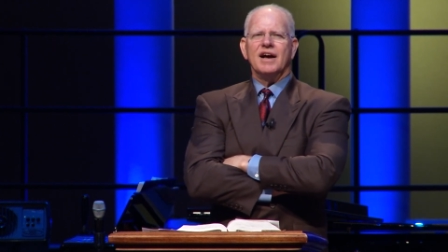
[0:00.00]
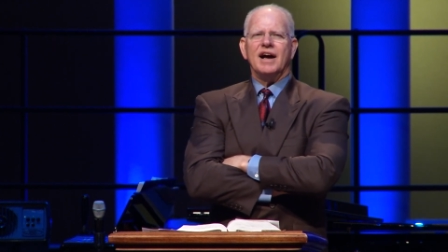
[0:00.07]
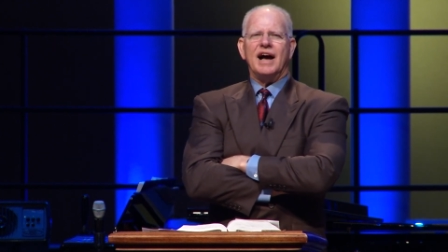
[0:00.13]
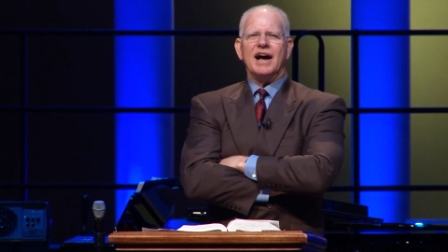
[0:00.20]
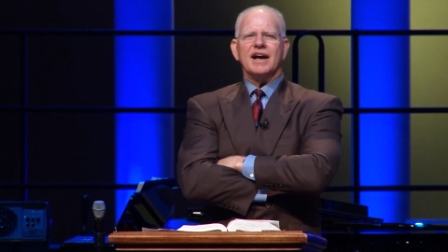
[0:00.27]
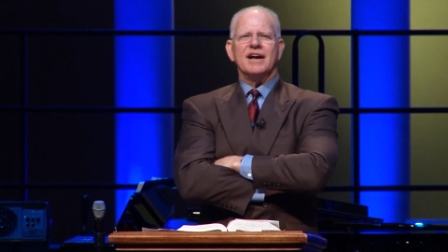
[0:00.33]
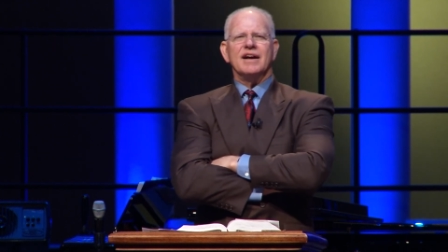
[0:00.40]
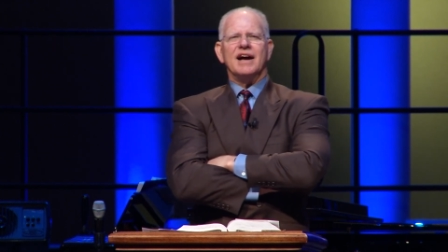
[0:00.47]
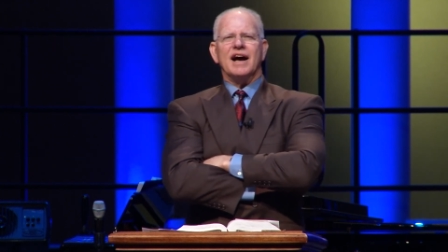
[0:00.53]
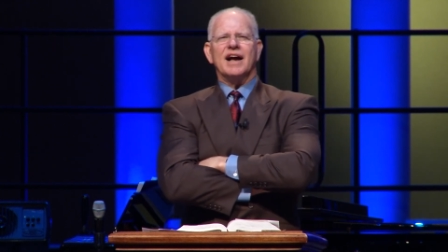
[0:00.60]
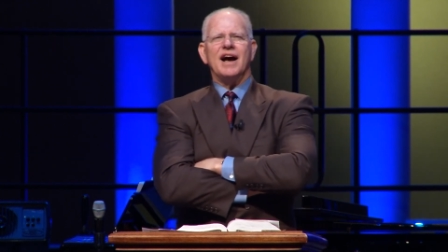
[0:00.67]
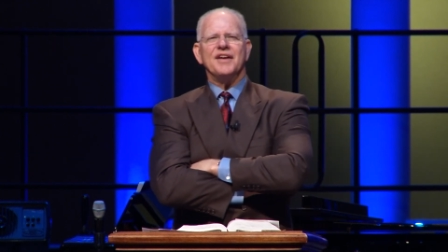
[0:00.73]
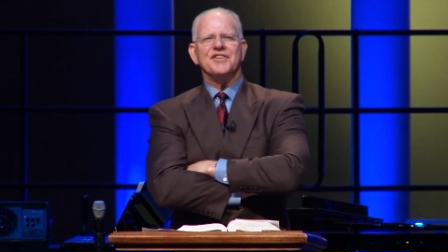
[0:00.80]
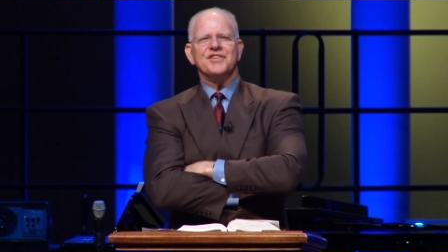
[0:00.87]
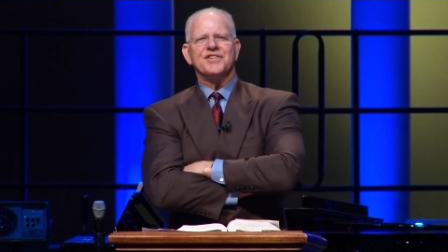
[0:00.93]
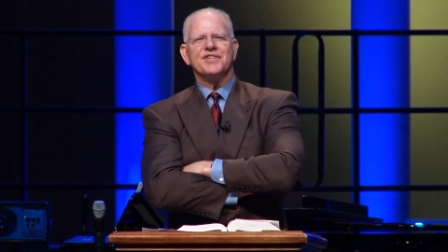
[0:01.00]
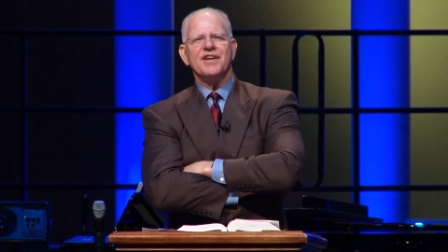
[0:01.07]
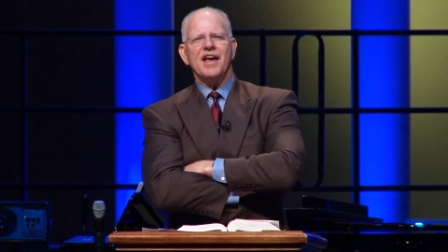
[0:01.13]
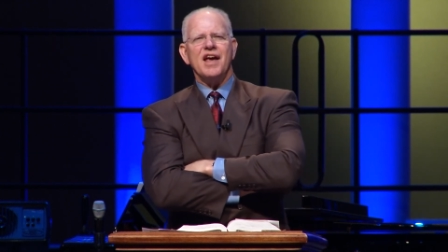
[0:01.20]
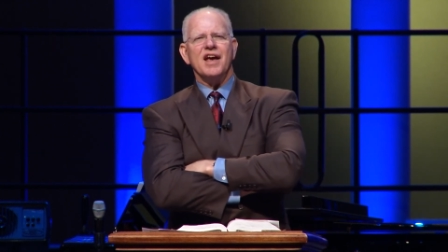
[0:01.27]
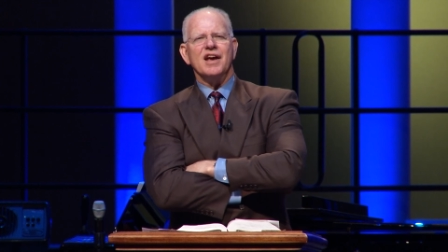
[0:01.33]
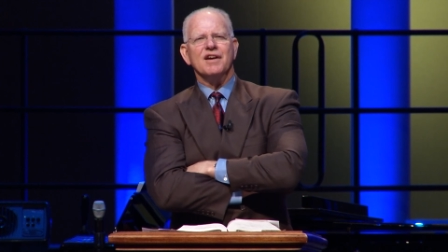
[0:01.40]
I, I got
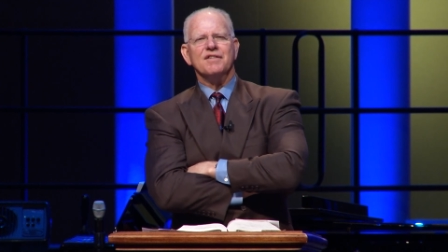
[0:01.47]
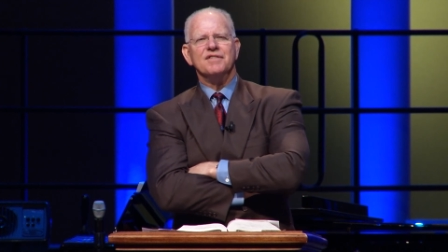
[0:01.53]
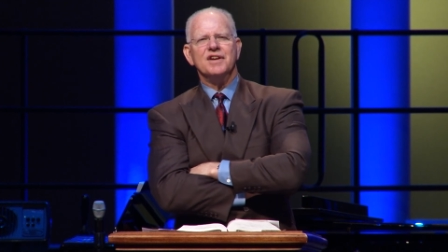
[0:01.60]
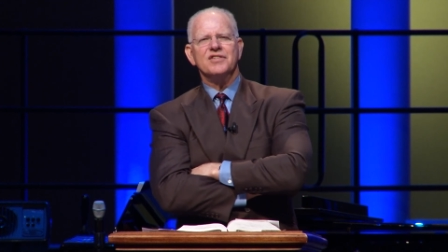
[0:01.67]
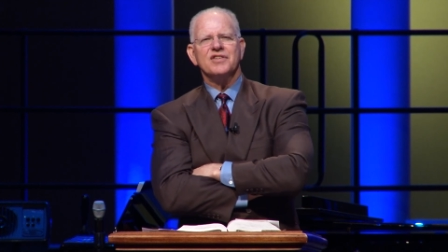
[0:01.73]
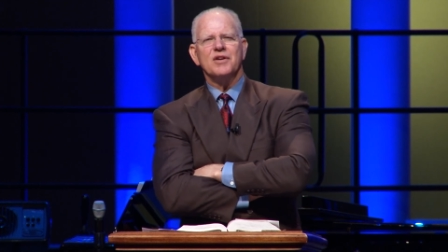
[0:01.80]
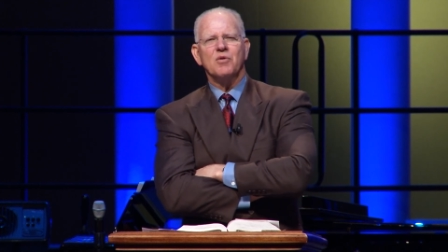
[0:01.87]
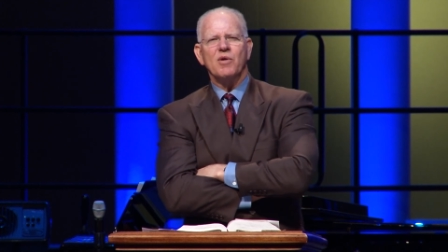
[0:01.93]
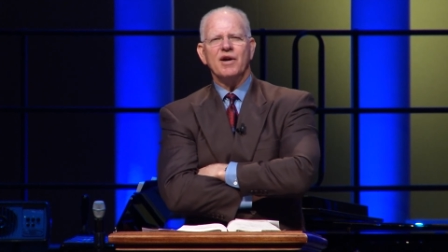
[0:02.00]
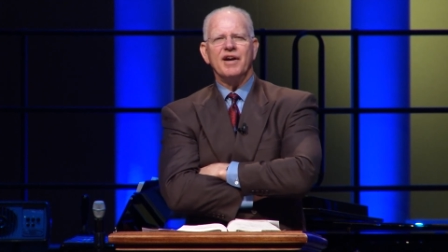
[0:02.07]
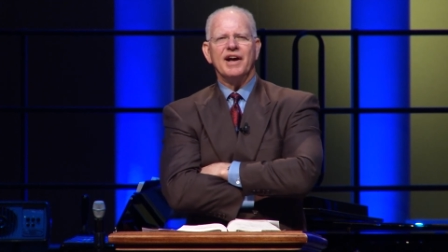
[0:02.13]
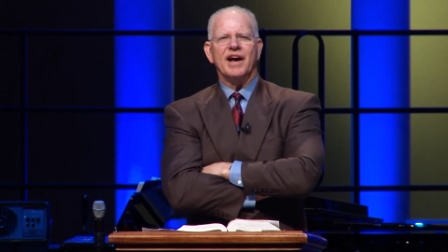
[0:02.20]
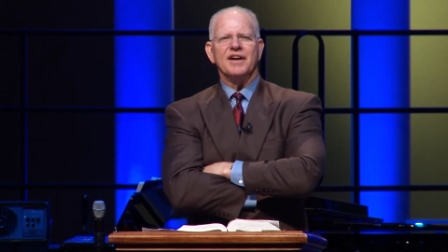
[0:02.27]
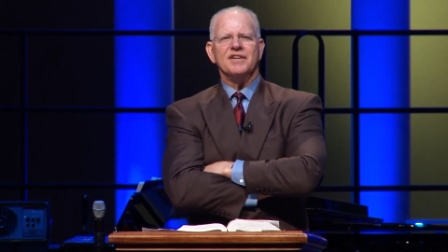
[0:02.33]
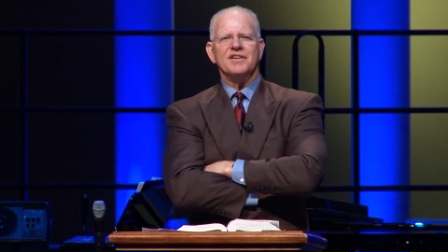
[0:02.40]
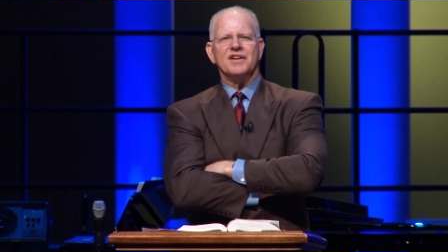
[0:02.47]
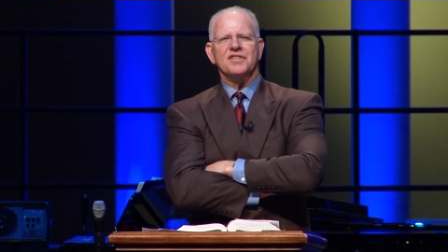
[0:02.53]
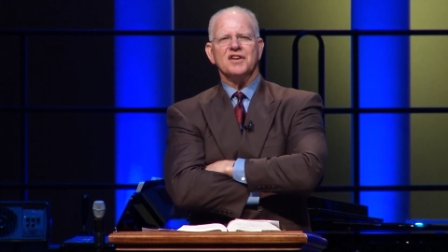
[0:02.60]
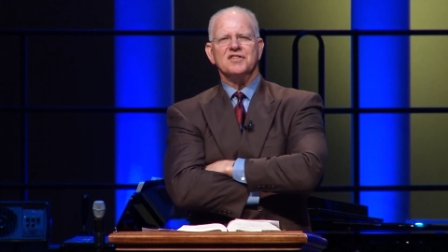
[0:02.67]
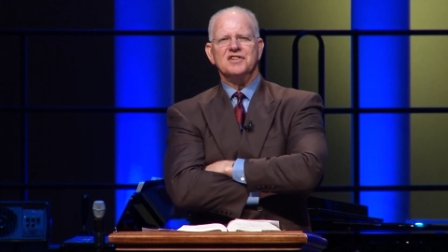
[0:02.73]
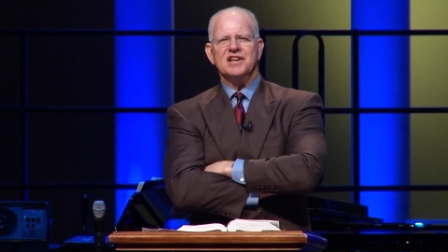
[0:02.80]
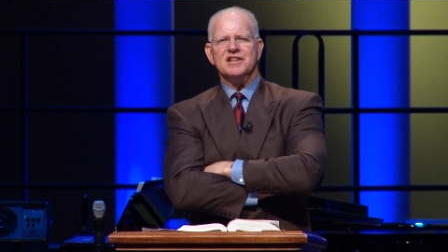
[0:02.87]
saved. He said, Where at? At the
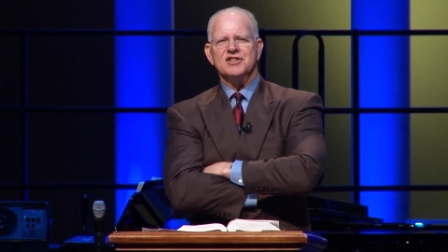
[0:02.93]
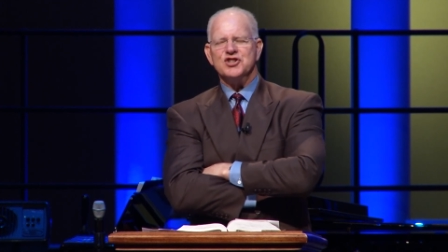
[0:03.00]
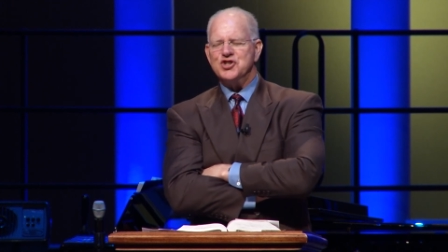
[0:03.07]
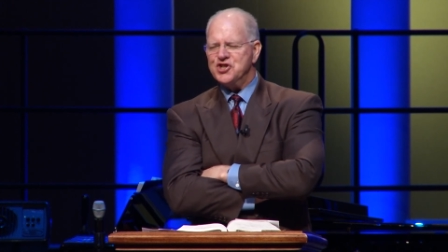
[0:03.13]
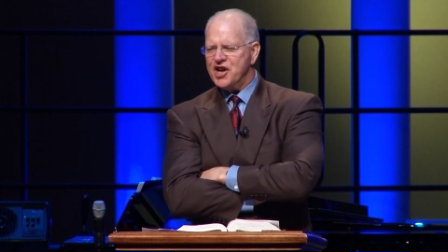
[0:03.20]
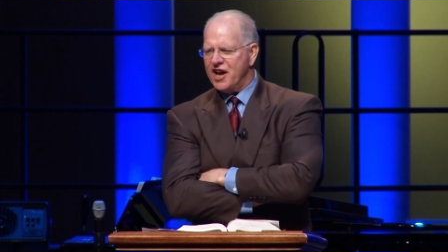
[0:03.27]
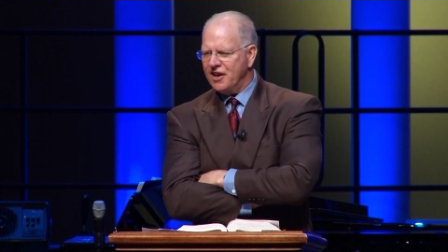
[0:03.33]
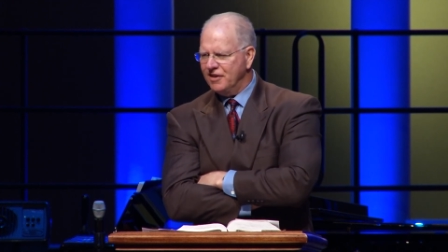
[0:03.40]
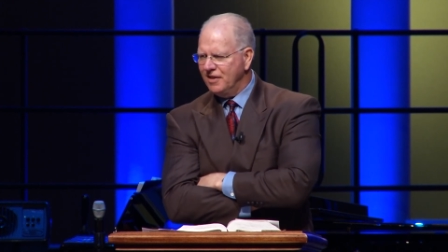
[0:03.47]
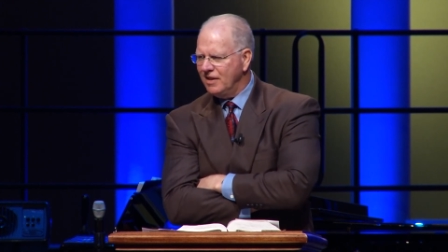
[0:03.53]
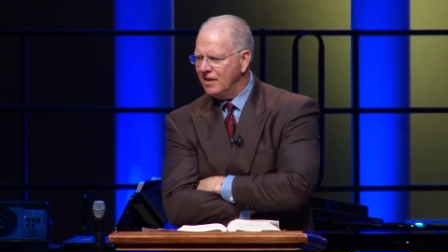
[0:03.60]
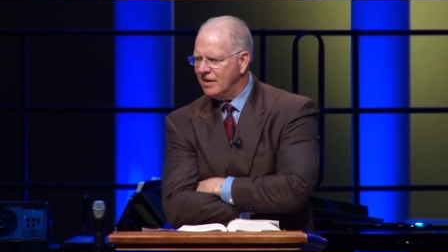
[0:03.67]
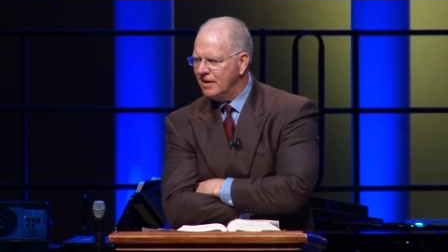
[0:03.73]
Denton jail.